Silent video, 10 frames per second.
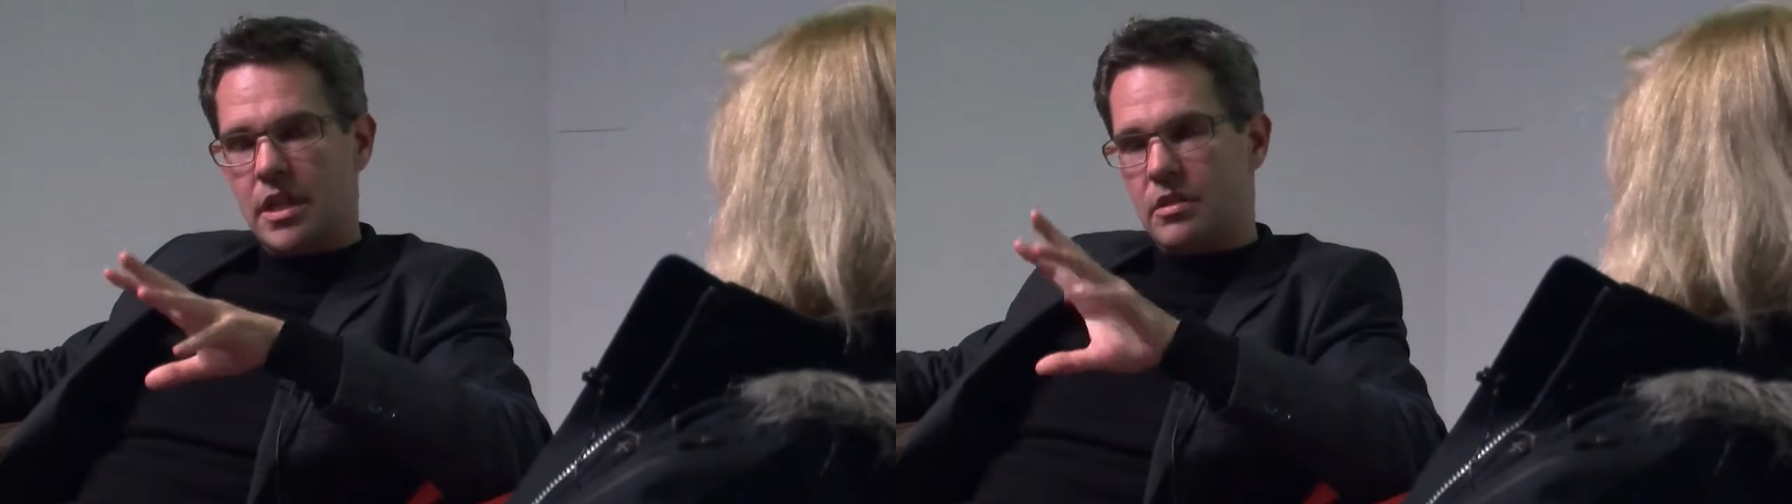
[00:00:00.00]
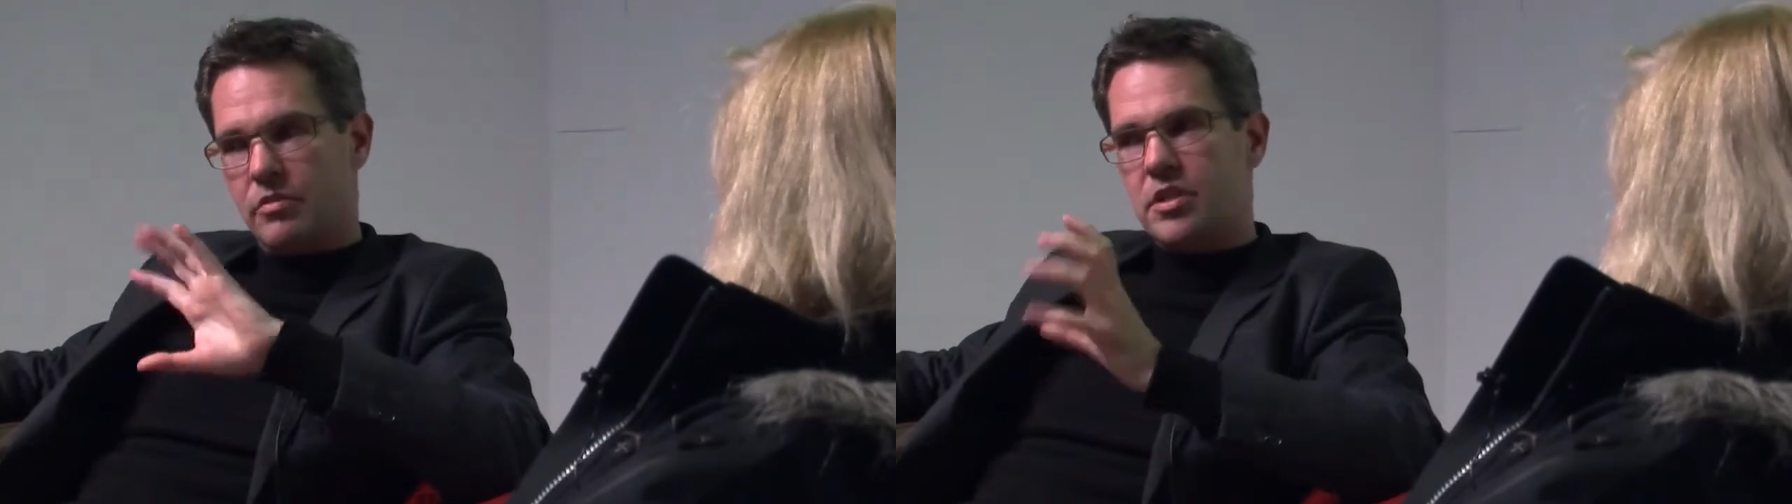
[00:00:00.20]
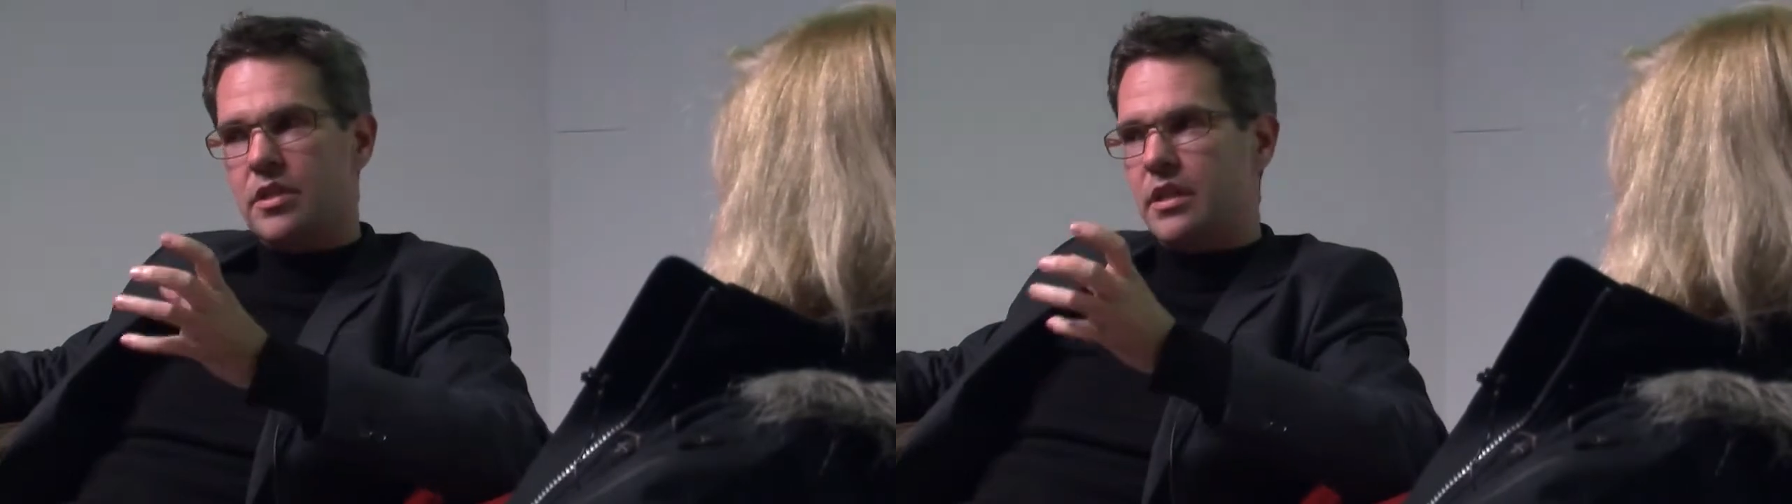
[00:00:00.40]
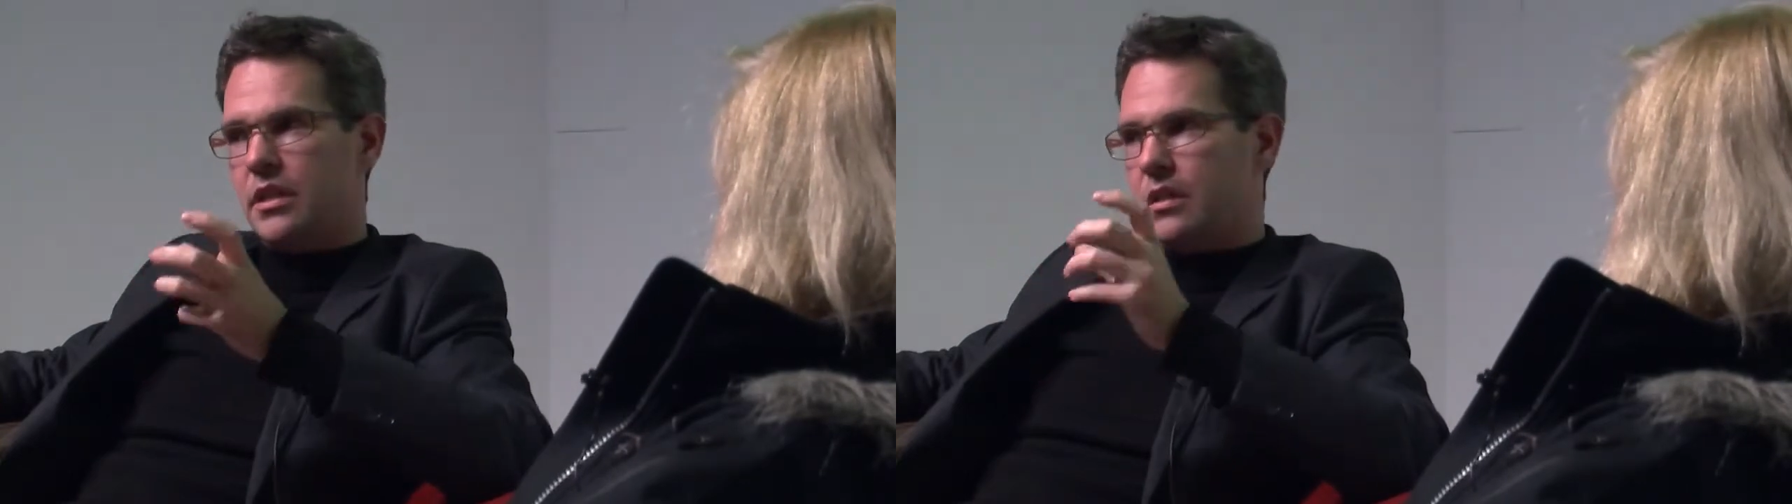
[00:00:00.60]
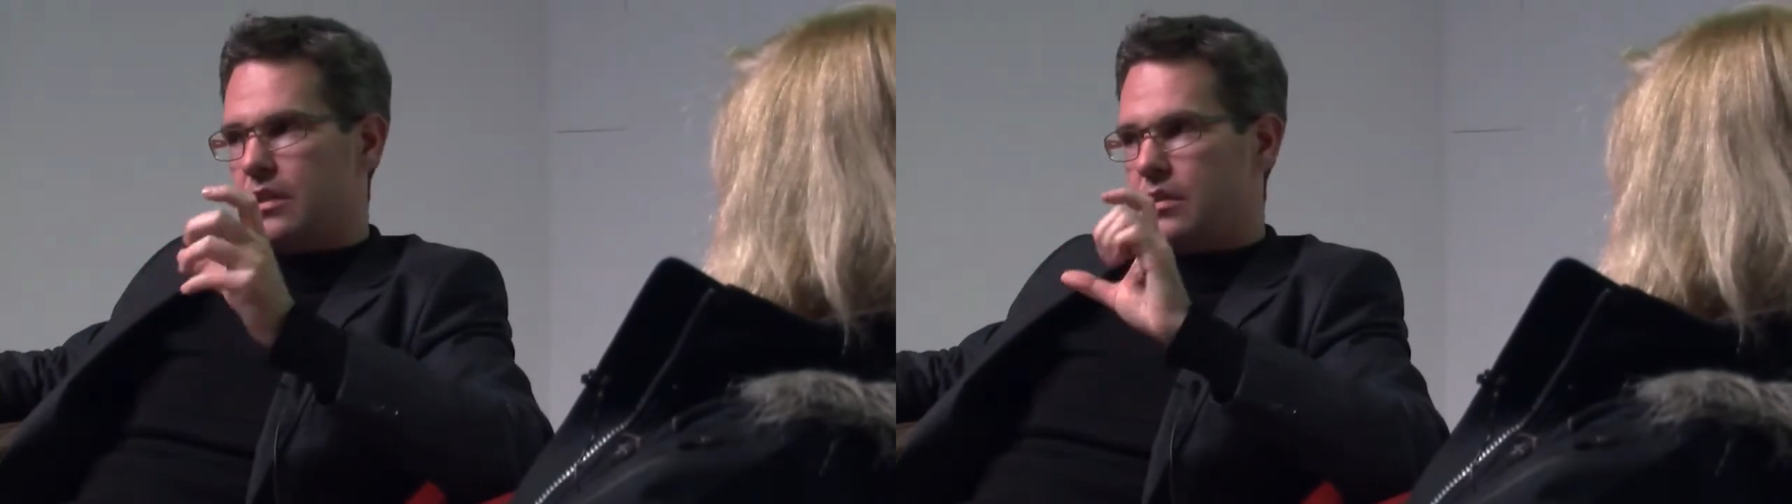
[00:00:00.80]
And
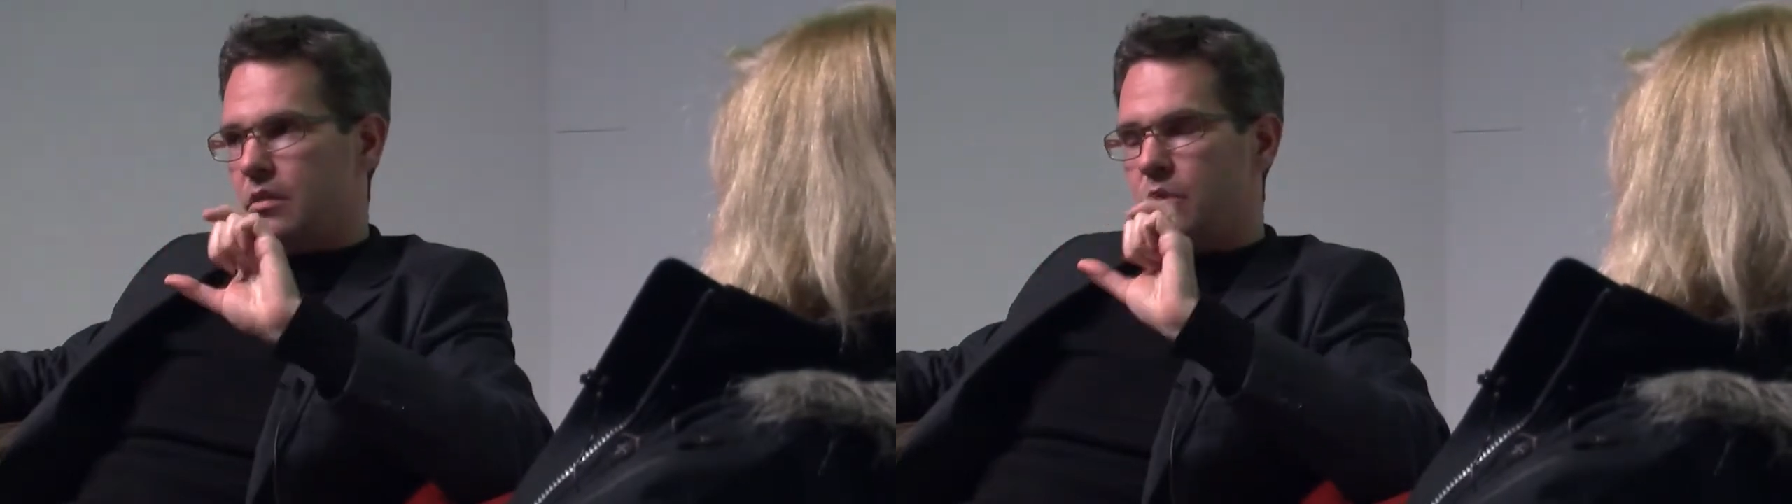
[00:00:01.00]
originally, the, the